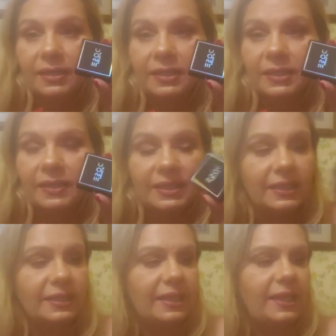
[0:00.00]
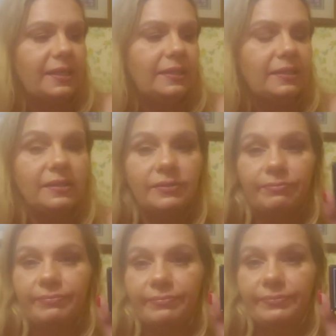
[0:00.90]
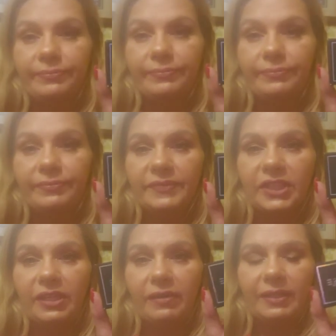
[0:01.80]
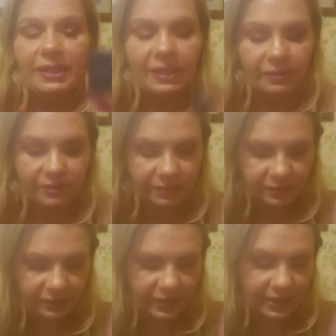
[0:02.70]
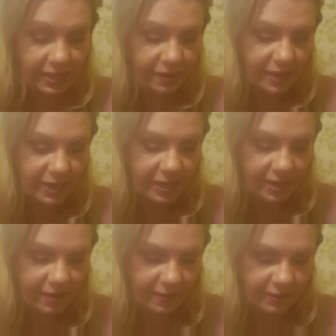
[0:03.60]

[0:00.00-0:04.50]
So this is it. It's cute, it's little. It's a single eyeshadow.